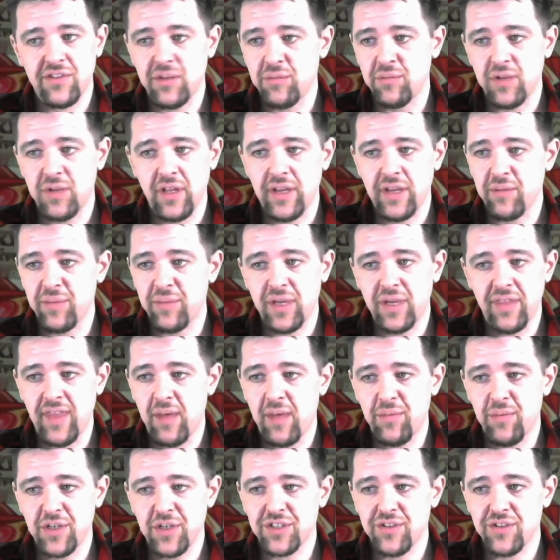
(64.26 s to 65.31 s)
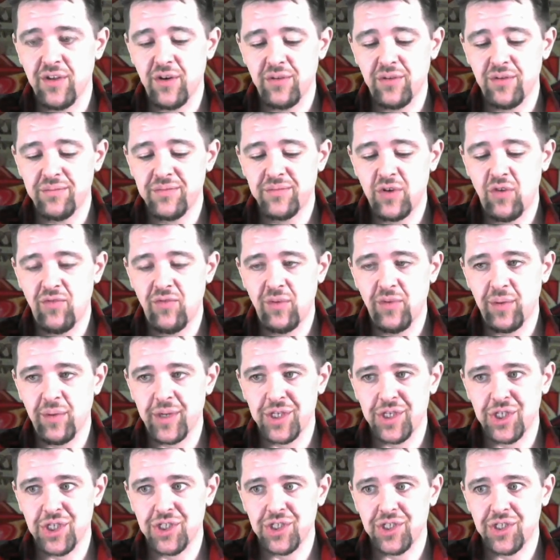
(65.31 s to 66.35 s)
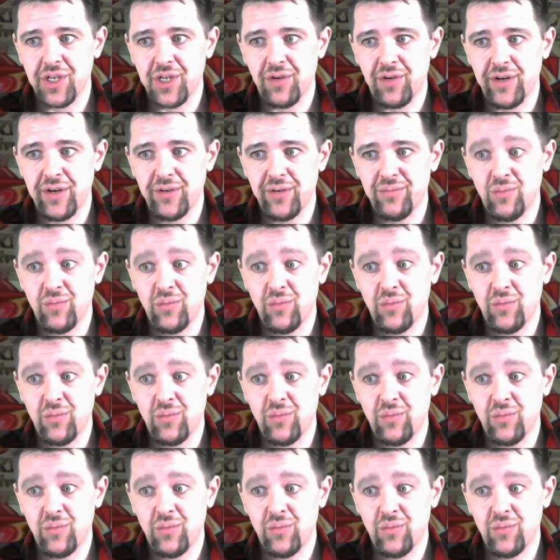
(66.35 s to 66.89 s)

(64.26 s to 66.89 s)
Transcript: to like me that much, though. Hopefully we can change that around. One